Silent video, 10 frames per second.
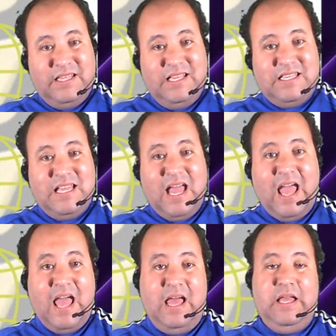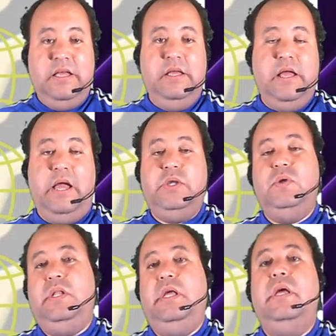this hack
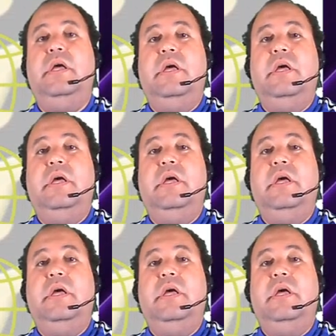actually